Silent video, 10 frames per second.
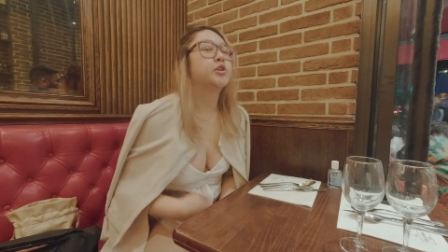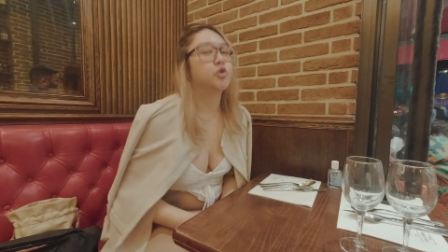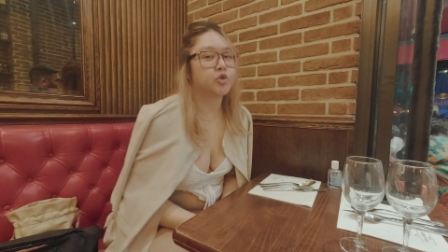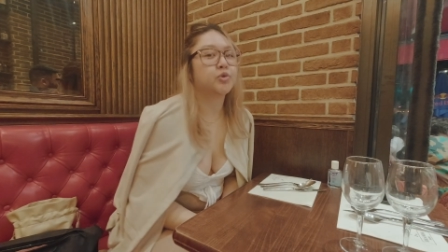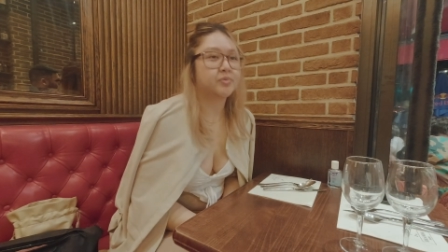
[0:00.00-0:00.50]

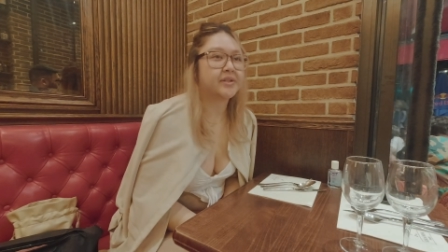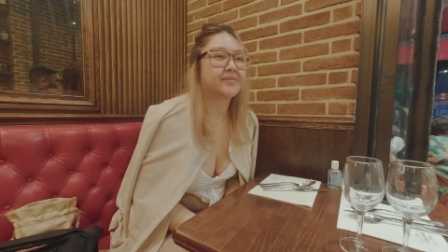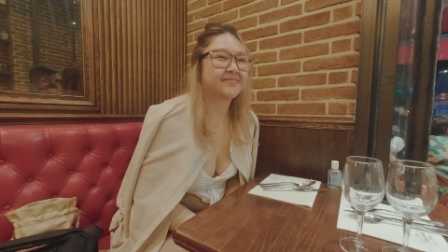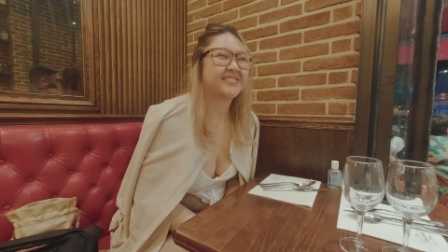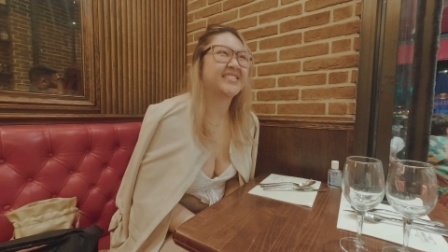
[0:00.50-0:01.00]
YouTube.
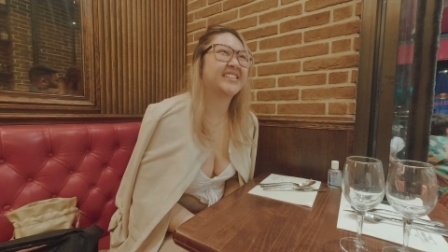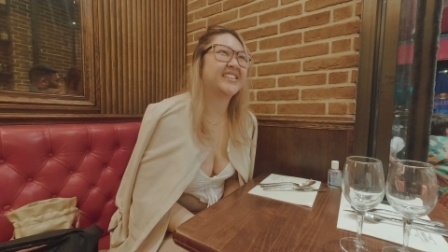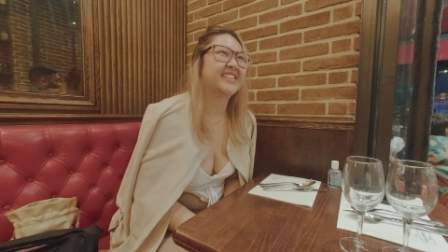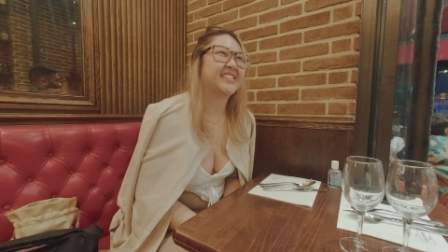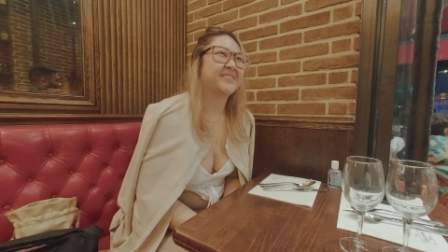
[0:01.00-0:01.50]
What
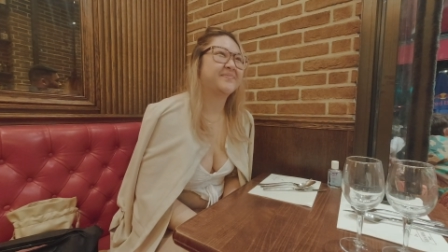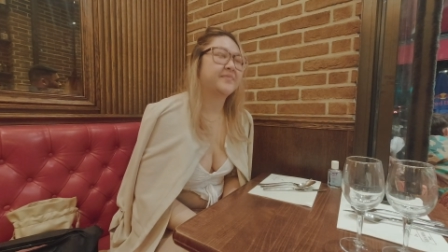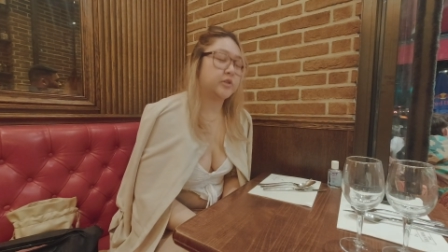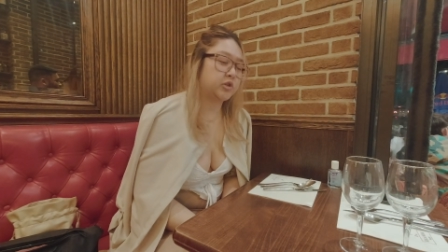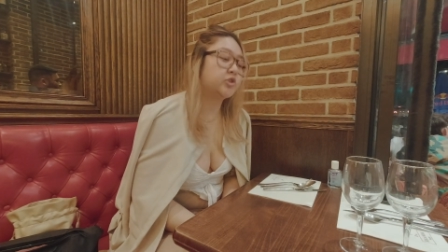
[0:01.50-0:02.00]
YouTube?
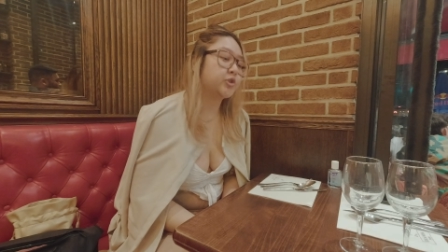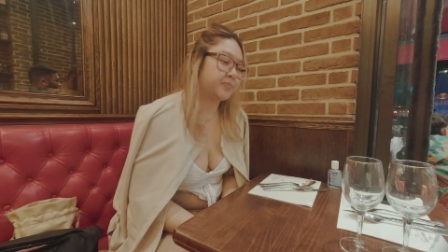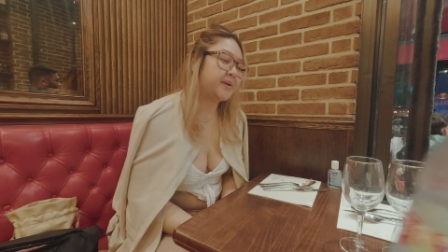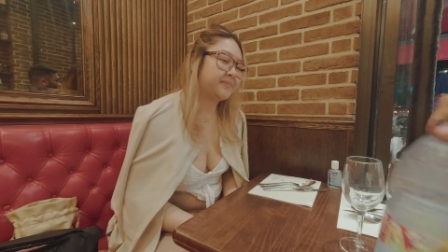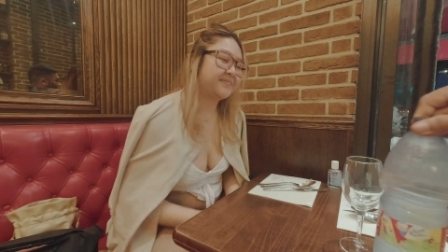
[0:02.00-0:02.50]
YouTube,
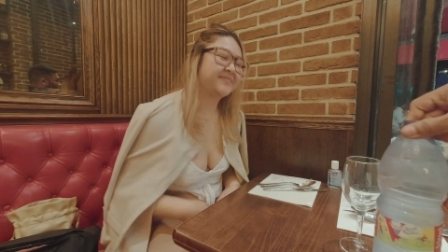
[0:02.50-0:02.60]
yeah.